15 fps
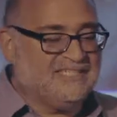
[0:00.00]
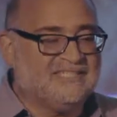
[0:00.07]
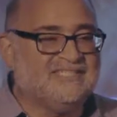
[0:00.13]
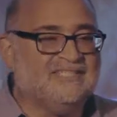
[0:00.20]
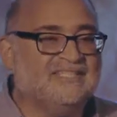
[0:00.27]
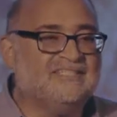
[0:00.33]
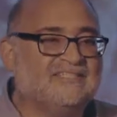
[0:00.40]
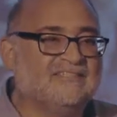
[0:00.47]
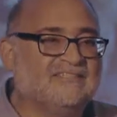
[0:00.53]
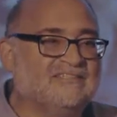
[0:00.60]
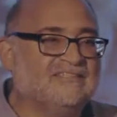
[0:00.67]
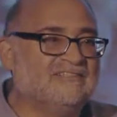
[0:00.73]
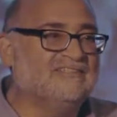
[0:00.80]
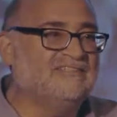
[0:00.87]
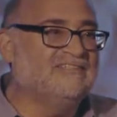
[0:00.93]
to
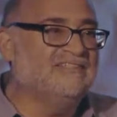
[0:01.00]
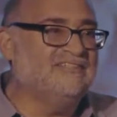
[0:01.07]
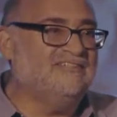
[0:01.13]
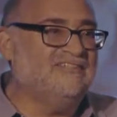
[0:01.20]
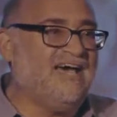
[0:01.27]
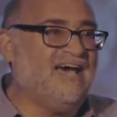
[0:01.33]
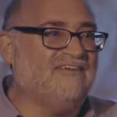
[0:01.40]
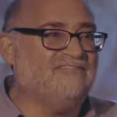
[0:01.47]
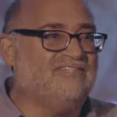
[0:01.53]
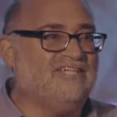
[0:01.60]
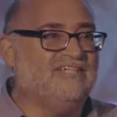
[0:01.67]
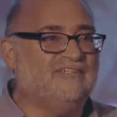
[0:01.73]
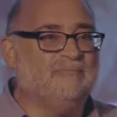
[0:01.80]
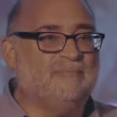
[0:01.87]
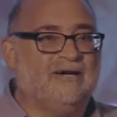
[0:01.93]
Cecil, you have to
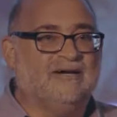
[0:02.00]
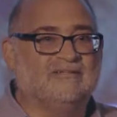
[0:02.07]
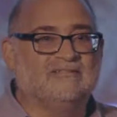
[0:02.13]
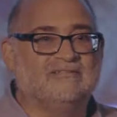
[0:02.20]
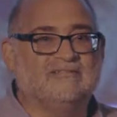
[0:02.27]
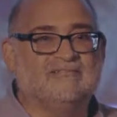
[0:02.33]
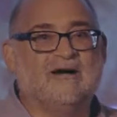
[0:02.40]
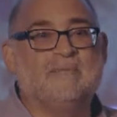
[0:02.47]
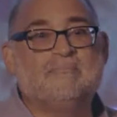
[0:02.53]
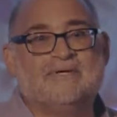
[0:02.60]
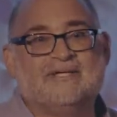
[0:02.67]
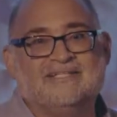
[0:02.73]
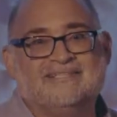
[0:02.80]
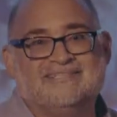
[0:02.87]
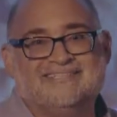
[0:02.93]
hear about
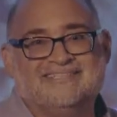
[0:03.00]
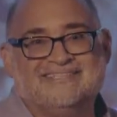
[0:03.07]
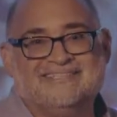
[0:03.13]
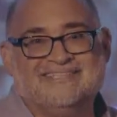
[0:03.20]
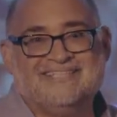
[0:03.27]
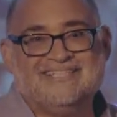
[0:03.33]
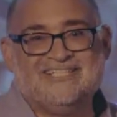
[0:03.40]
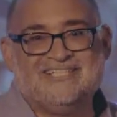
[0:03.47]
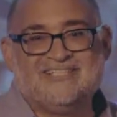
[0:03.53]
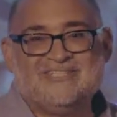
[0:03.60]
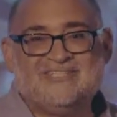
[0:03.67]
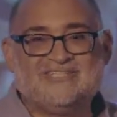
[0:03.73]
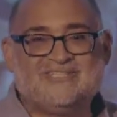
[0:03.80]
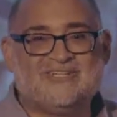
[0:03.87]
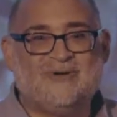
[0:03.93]
Crumpet.
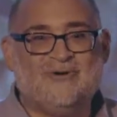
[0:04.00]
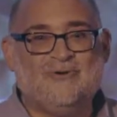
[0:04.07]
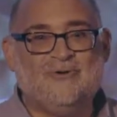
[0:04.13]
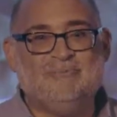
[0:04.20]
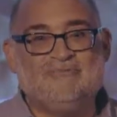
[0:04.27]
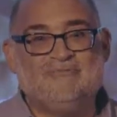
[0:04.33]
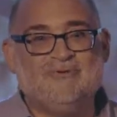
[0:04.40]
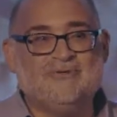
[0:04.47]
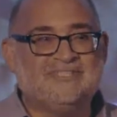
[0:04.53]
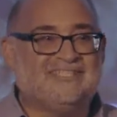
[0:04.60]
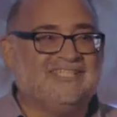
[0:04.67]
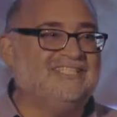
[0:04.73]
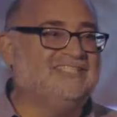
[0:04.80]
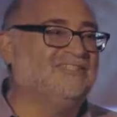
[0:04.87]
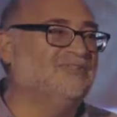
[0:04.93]
So before
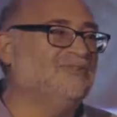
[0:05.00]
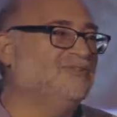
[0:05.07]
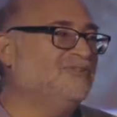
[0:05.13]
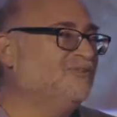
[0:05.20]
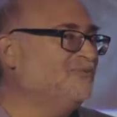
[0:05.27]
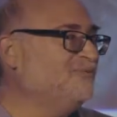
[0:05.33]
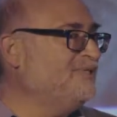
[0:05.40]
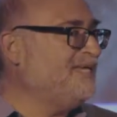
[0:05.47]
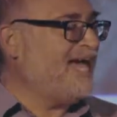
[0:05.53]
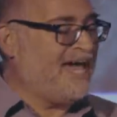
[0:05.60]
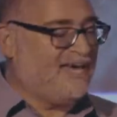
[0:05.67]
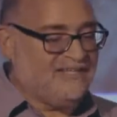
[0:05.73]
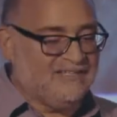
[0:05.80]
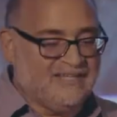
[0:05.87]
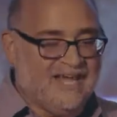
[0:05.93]
Cecil, we
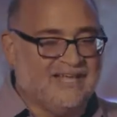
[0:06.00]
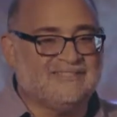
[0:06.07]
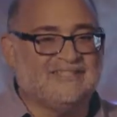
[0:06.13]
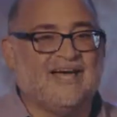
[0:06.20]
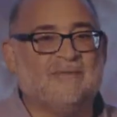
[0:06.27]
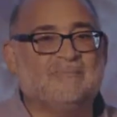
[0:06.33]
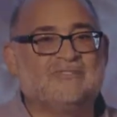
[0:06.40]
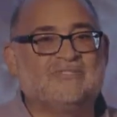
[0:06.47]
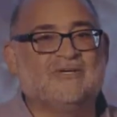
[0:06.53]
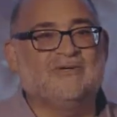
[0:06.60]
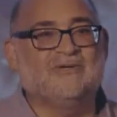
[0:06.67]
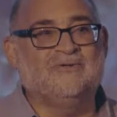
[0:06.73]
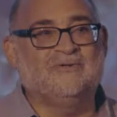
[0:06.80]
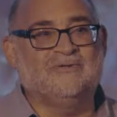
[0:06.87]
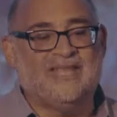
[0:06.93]
had a Lhasa
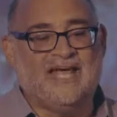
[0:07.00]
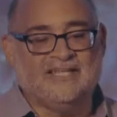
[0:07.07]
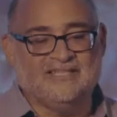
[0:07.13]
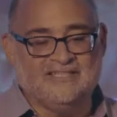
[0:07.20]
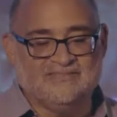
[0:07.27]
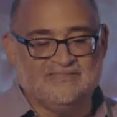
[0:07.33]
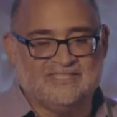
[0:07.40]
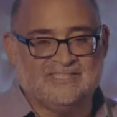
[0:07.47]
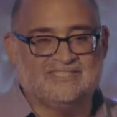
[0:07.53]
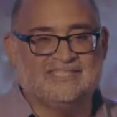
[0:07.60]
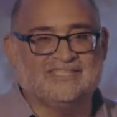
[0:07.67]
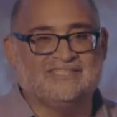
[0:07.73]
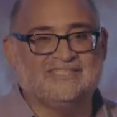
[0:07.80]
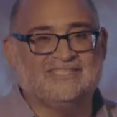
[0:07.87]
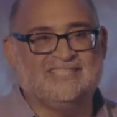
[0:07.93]
Apso that lived to
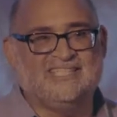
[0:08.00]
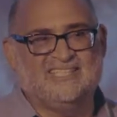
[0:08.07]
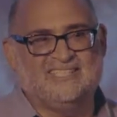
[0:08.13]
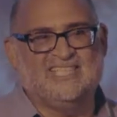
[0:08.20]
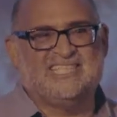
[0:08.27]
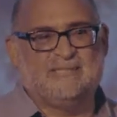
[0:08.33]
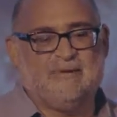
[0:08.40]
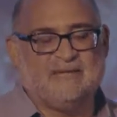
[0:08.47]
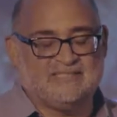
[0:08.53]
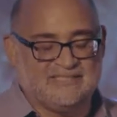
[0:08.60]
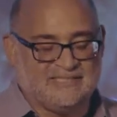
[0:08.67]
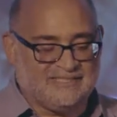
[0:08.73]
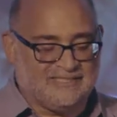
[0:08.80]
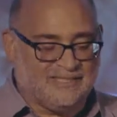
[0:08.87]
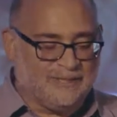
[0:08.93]
16, just about
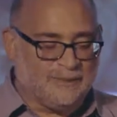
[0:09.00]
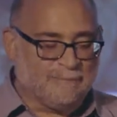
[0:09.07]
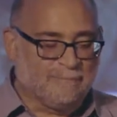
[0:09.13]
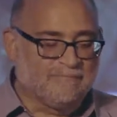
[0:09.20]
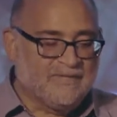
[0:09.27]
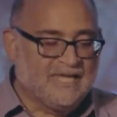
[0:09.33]
16.